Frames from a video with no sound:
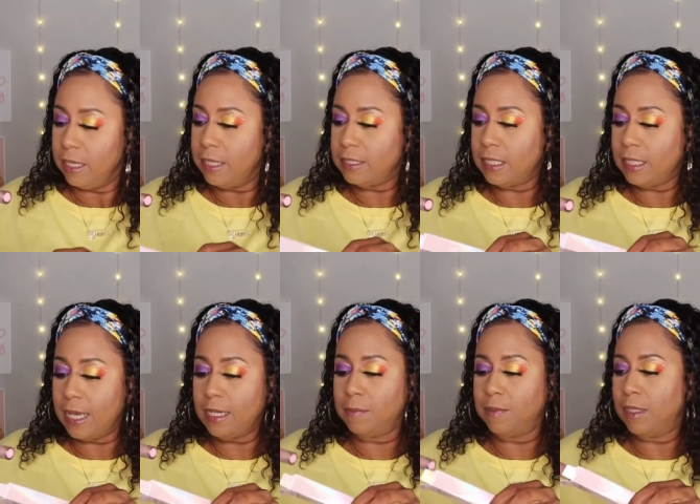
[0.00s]
Has a
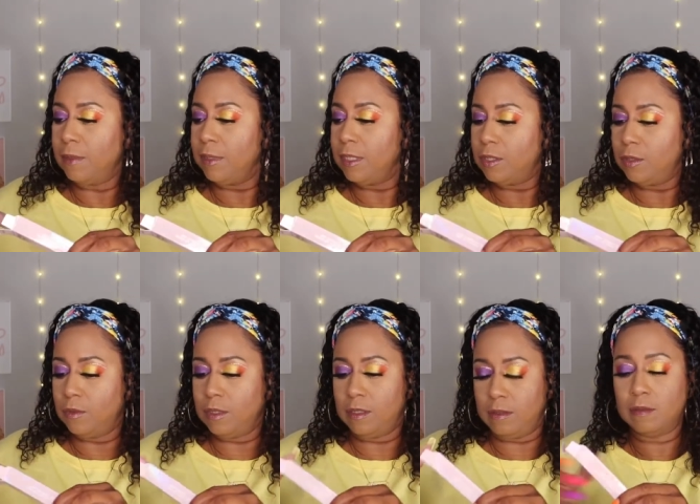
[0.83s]
lot of pigment to
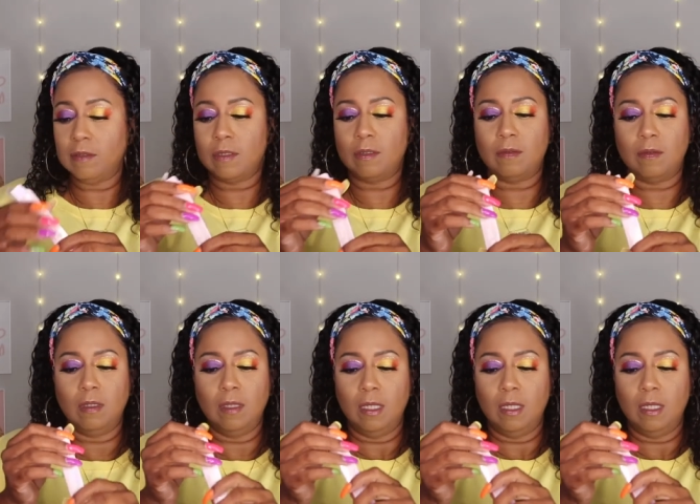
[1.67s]
it. So